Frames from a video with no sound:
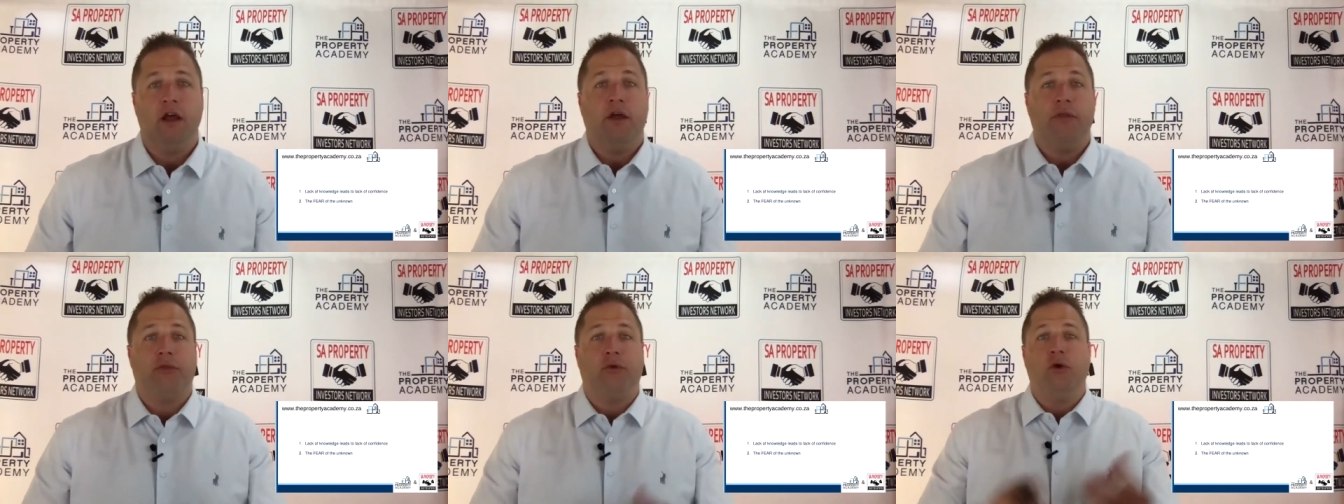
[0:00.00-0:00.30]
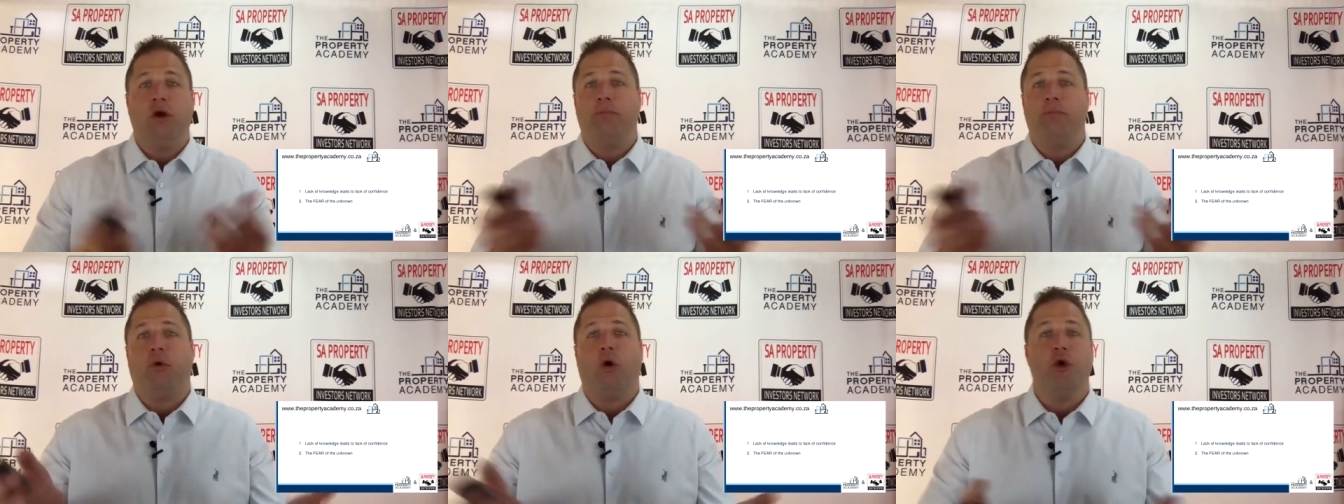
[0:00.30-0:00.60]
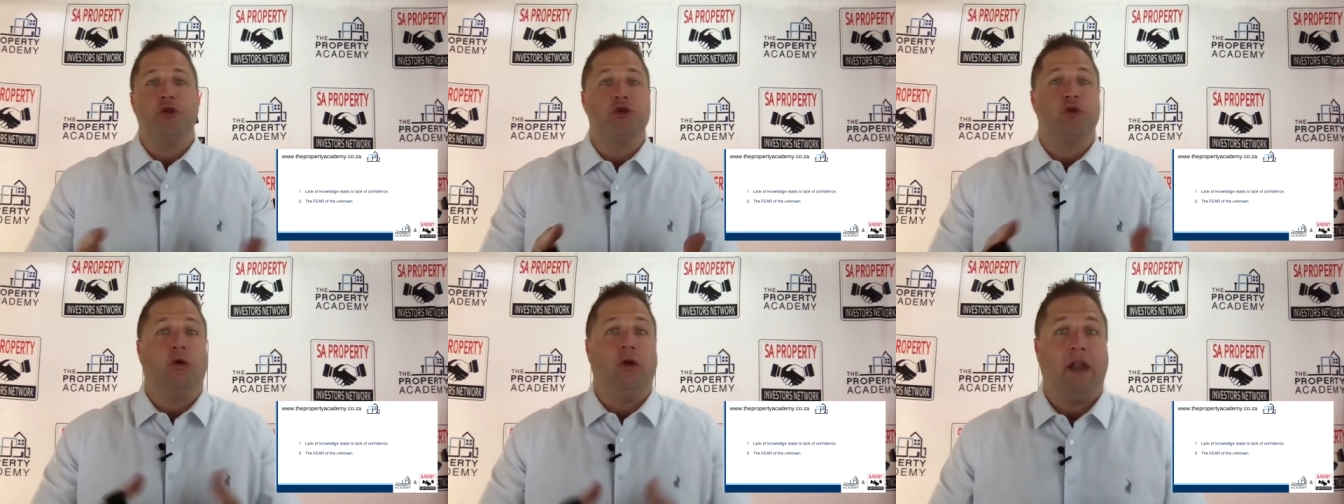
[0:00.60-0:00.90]
through a
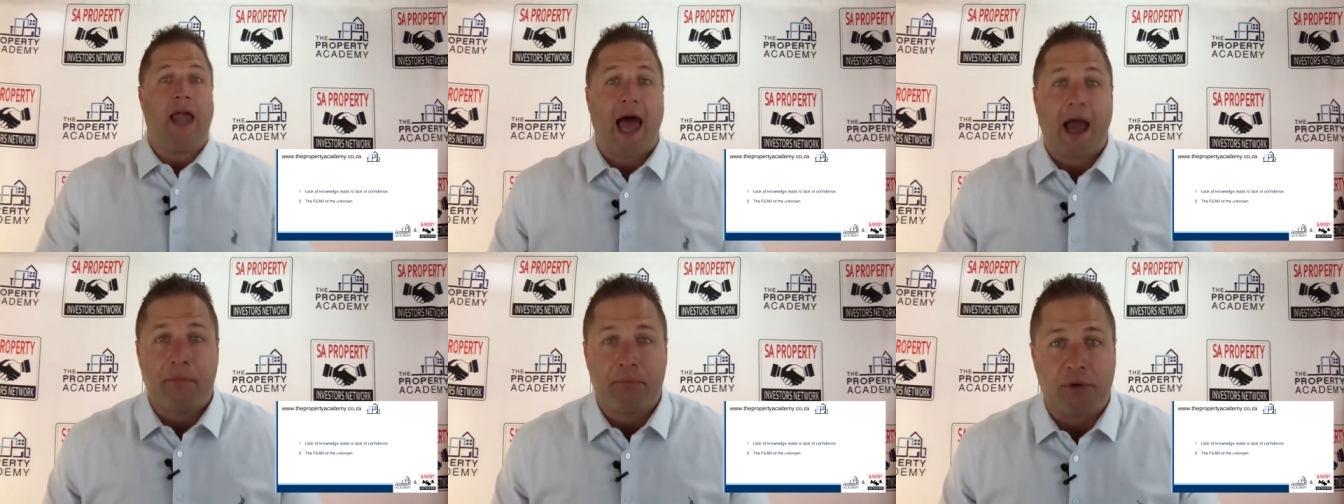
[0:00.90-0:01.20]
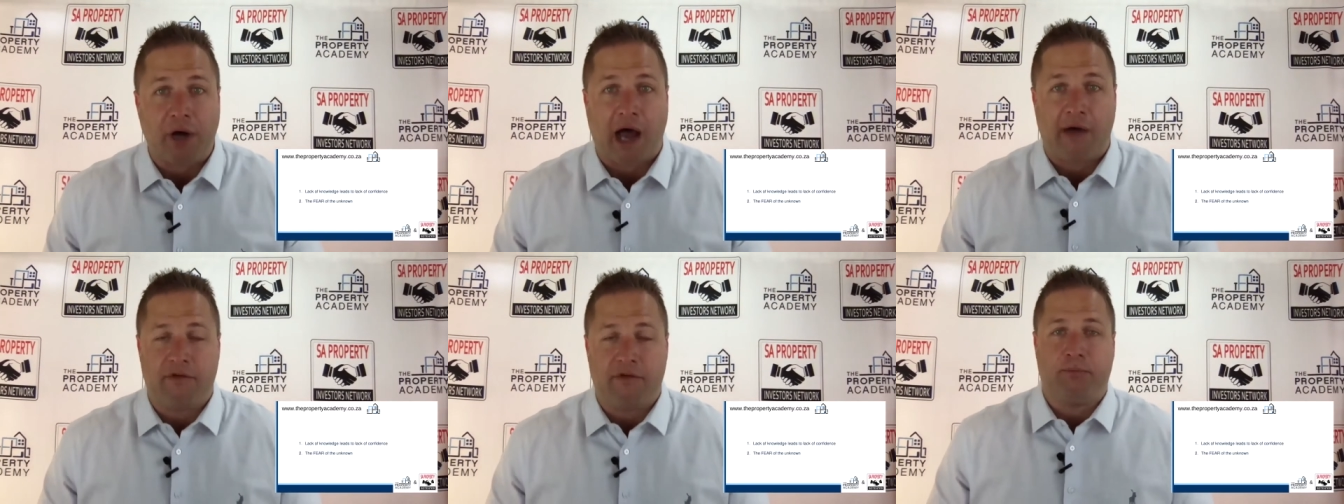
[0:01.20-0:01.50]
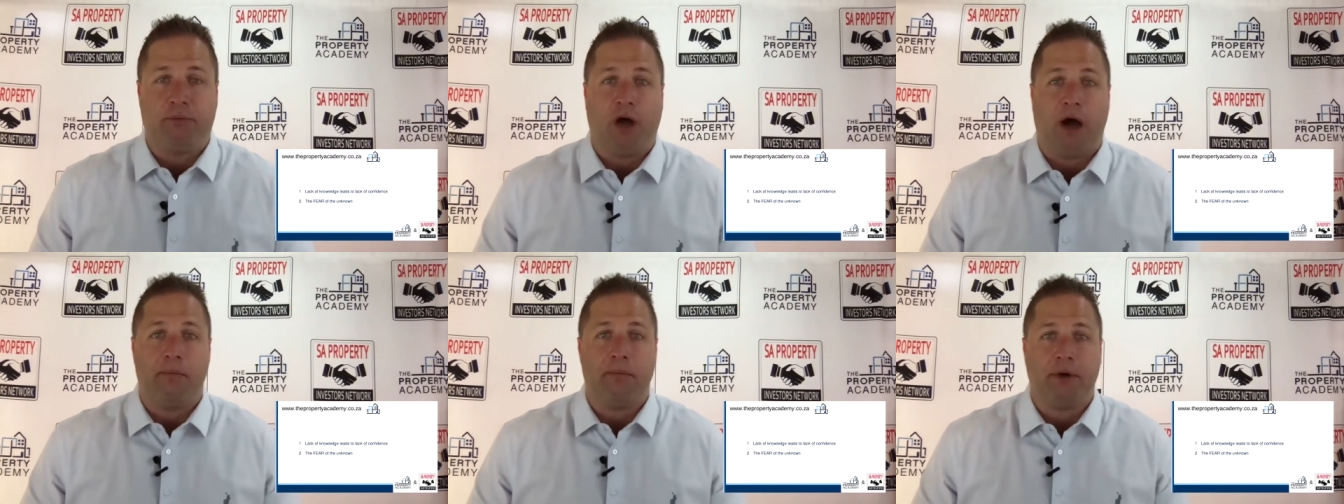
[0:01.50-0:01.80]
portal like private
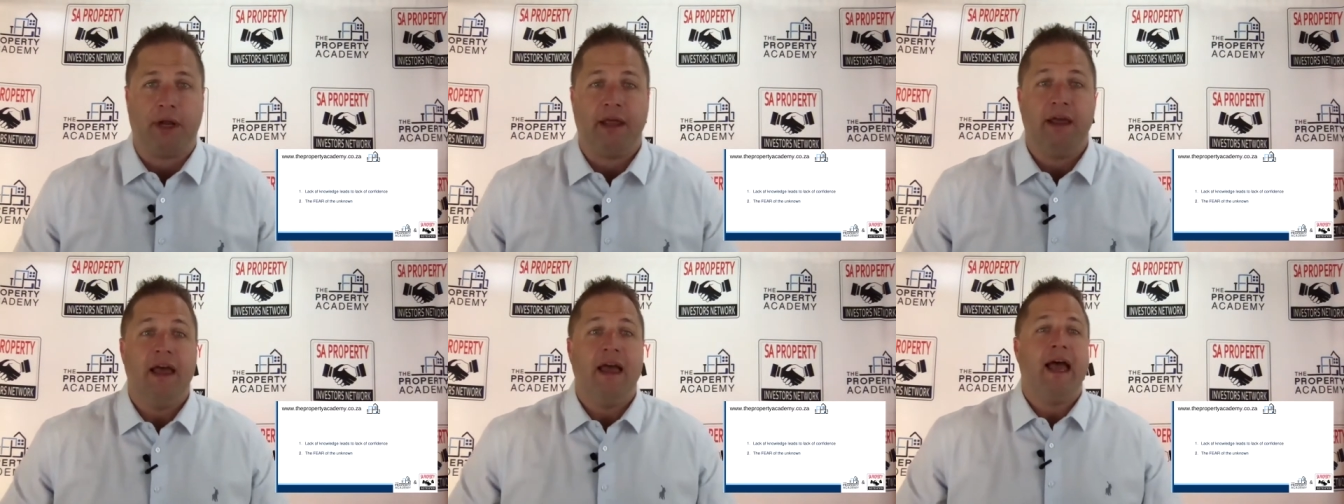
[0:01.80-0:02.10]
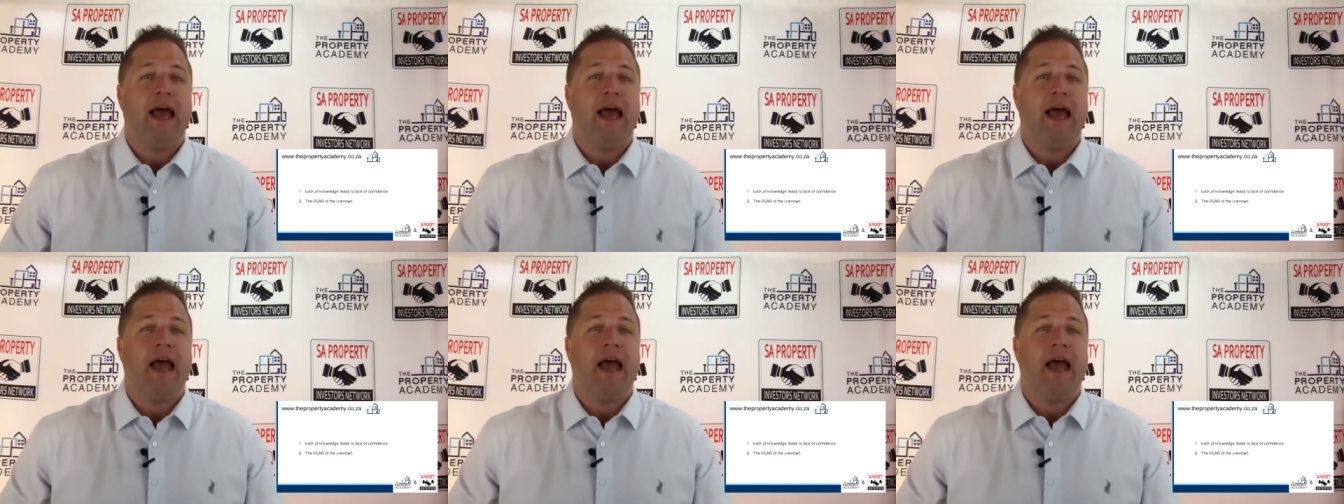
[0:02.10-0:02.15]
property,